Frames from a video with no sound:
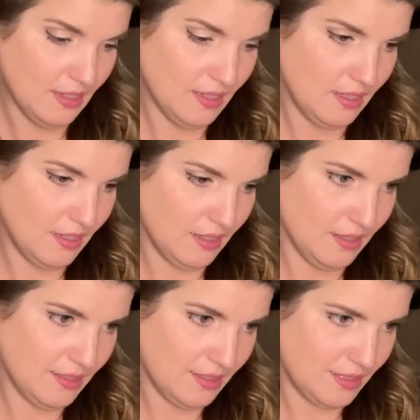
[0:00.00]
Uh,
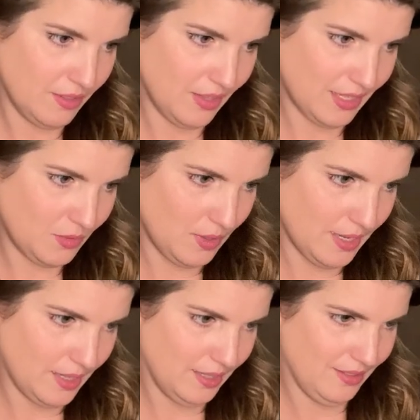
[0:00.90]
so that's
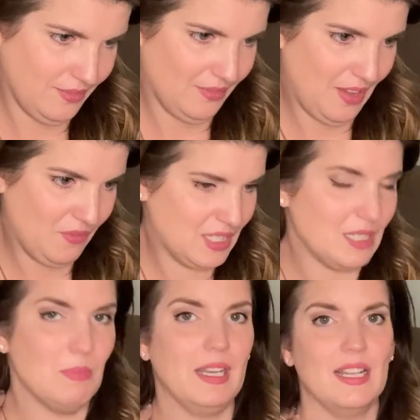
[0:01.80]
why if it's
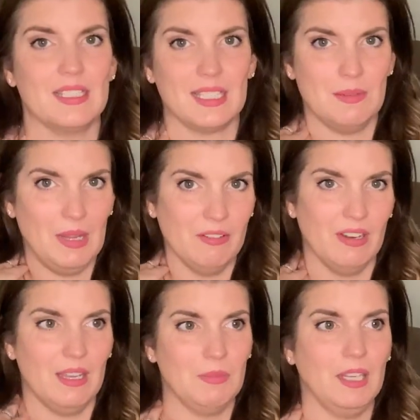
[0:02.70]
somebody that's going to be
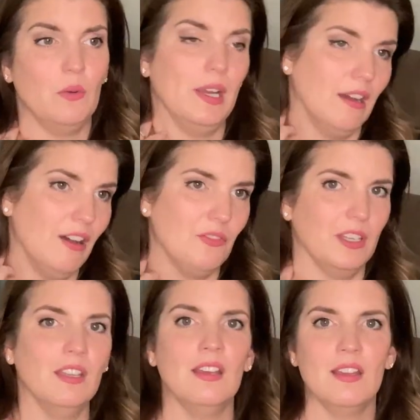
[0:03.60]
around me quite
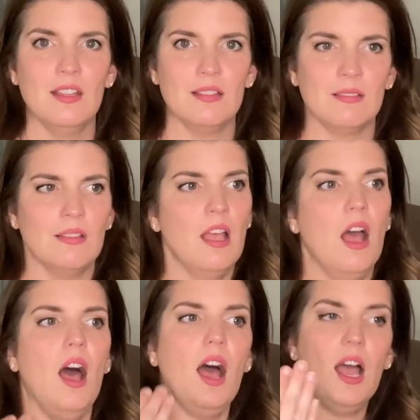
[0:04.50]
often,
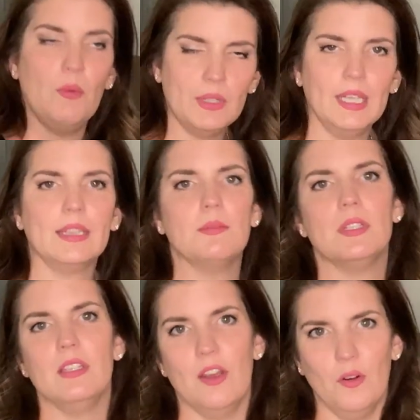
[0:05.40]
I would like them to
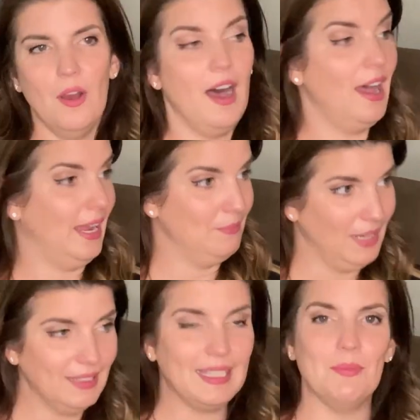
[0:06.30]
know I am
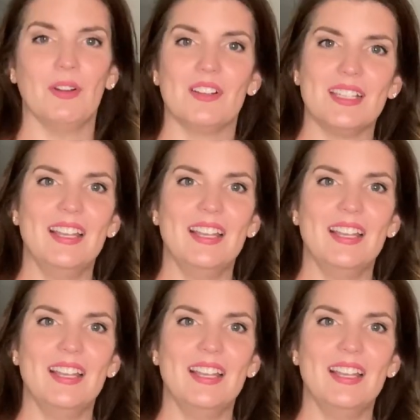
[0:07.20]
not that person.